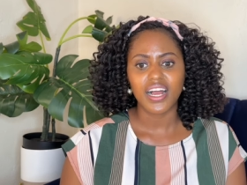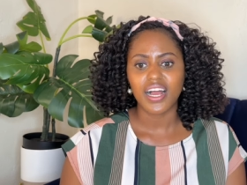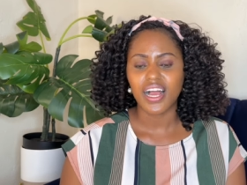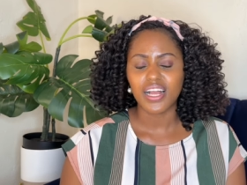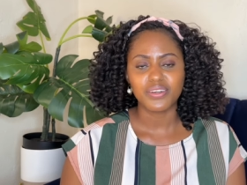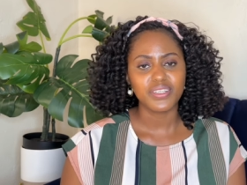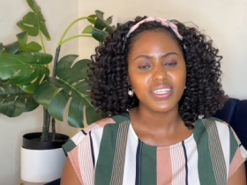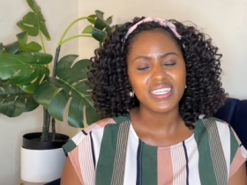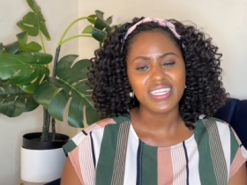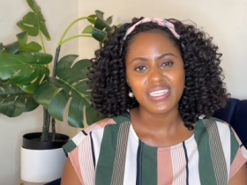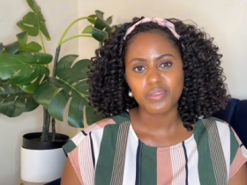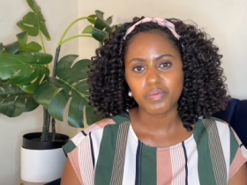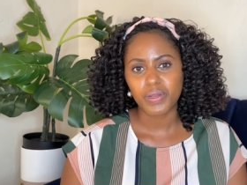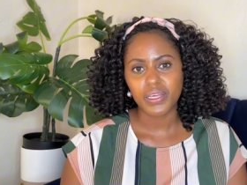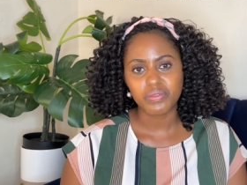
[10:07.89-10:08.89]
I couldn't
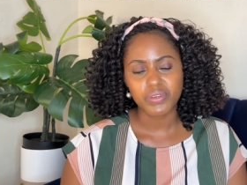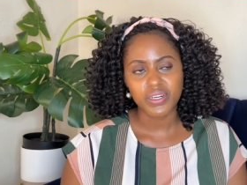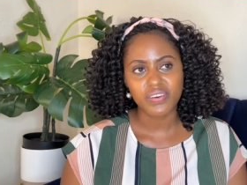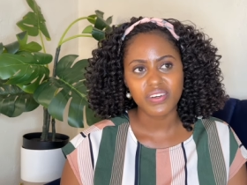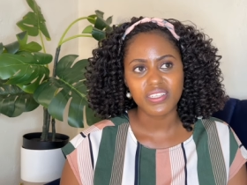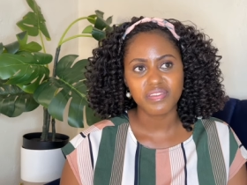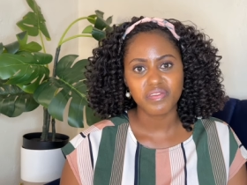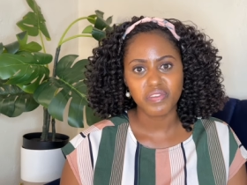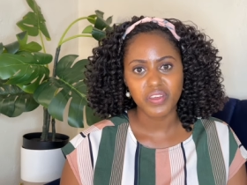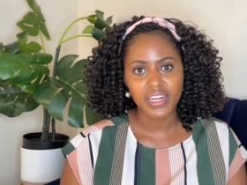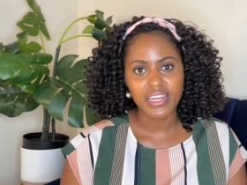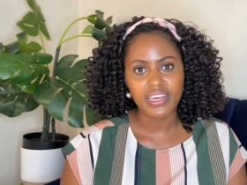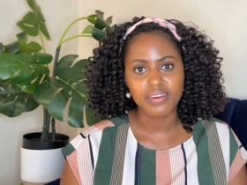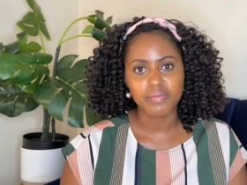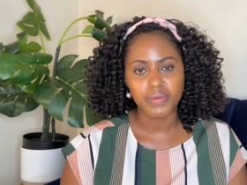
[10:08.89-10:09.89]
explain what I was
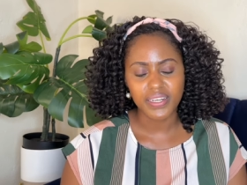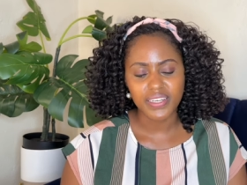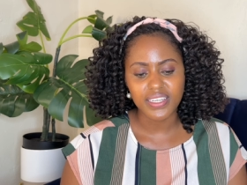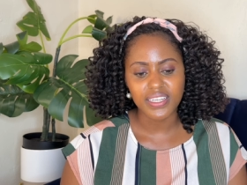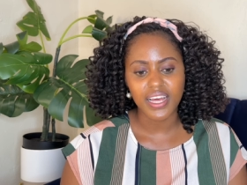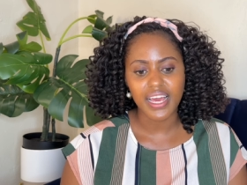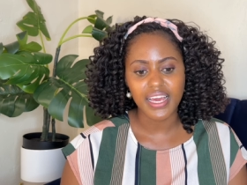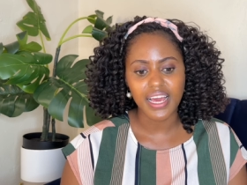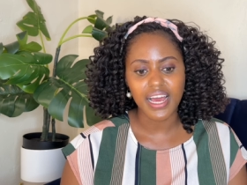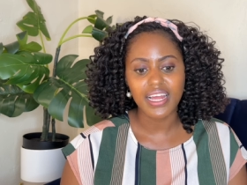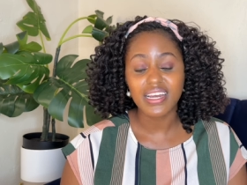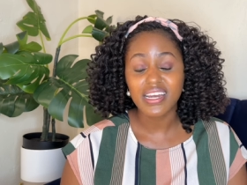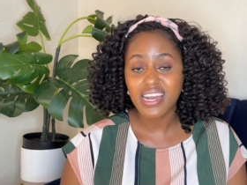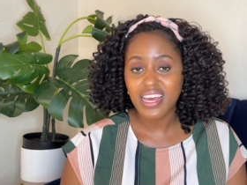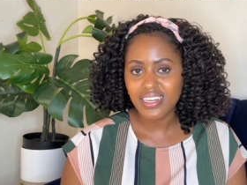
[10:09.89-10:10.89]
feeling, but I, I
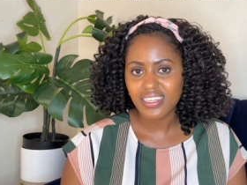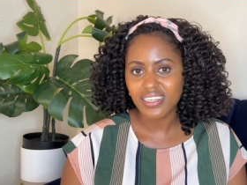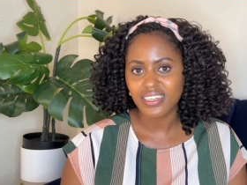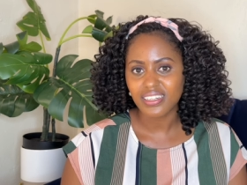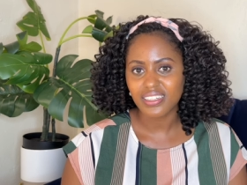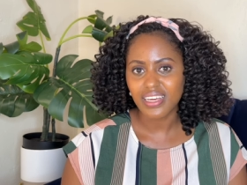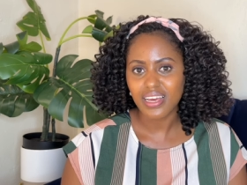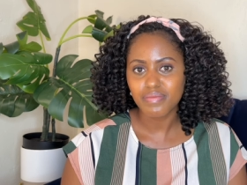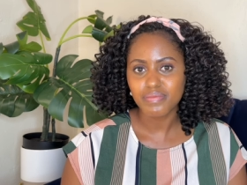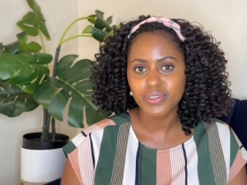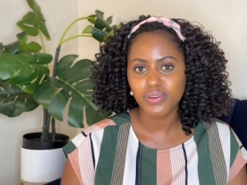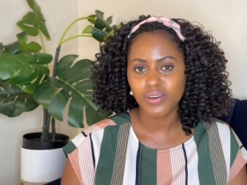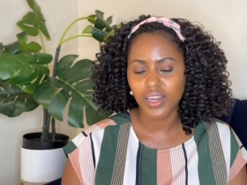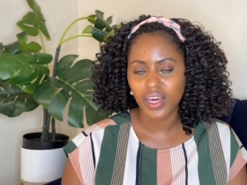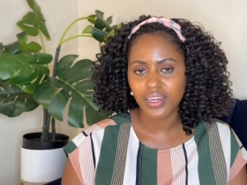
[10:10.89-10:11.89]
later came to
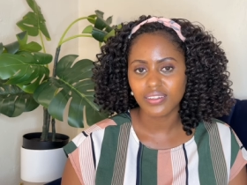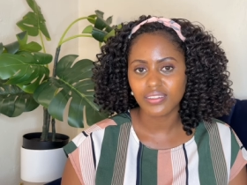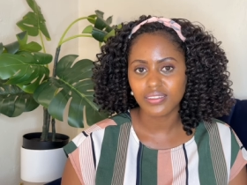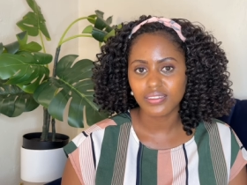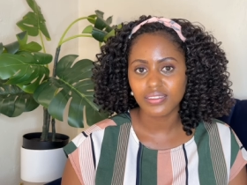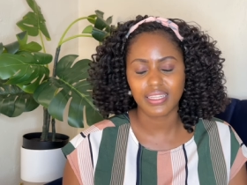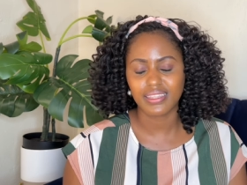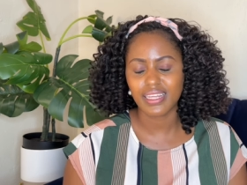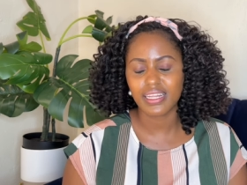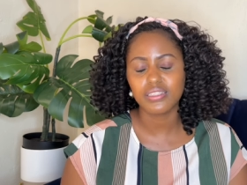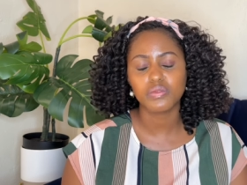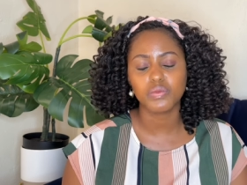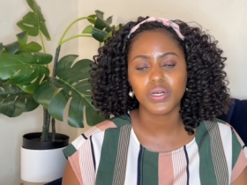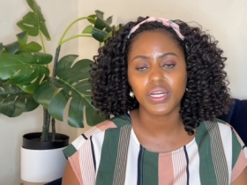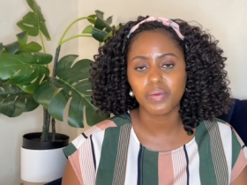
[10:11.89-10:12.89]
learn that
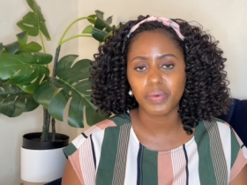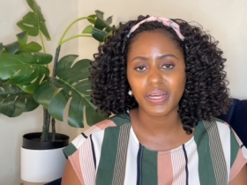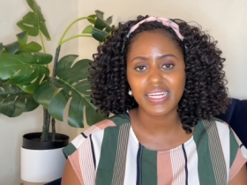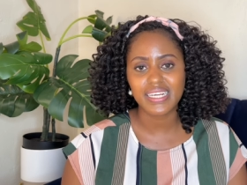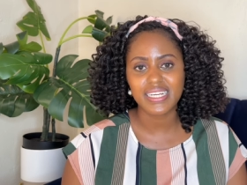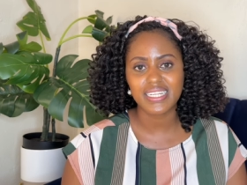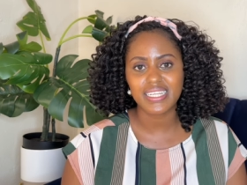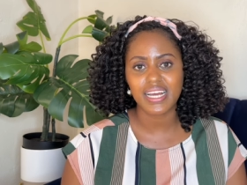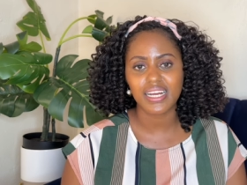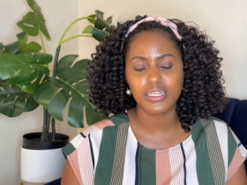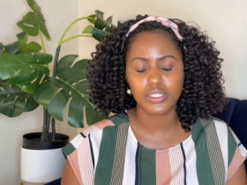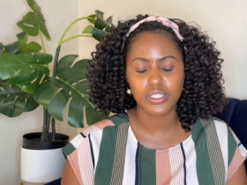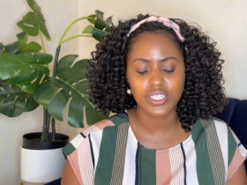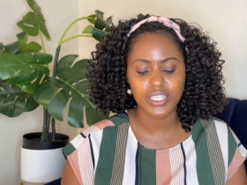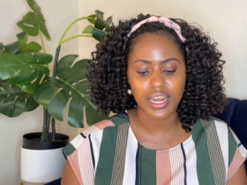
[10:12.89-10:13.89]
that's what a panic attack
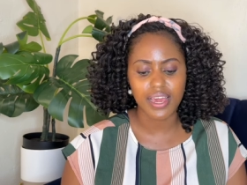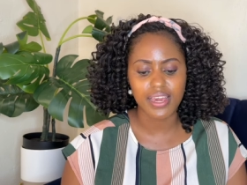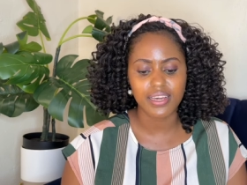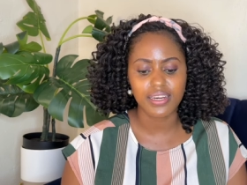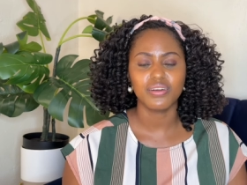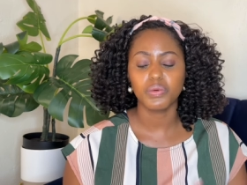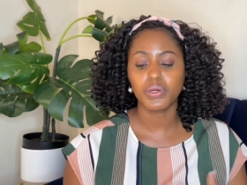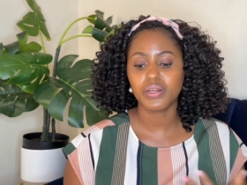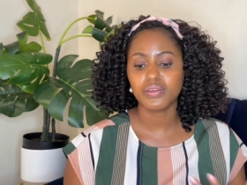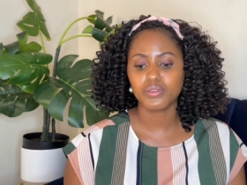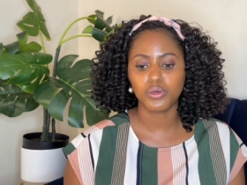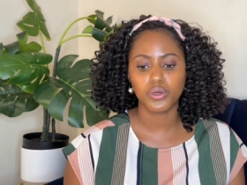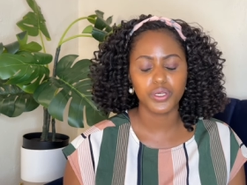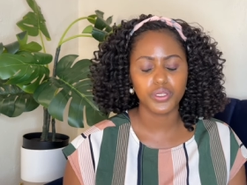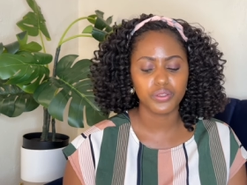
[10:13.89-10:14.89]
looks like. When I was
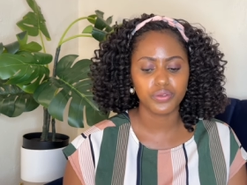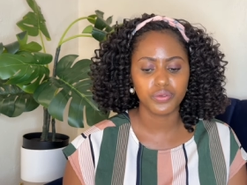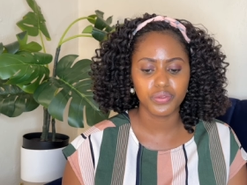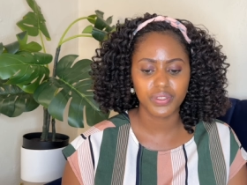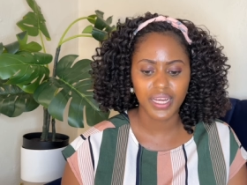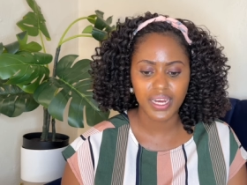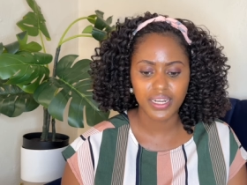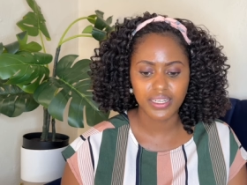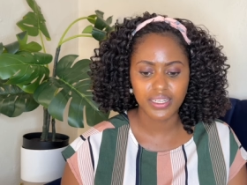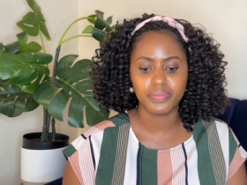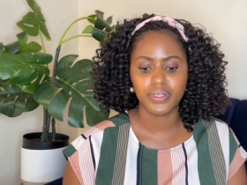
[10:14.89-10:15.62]
going through that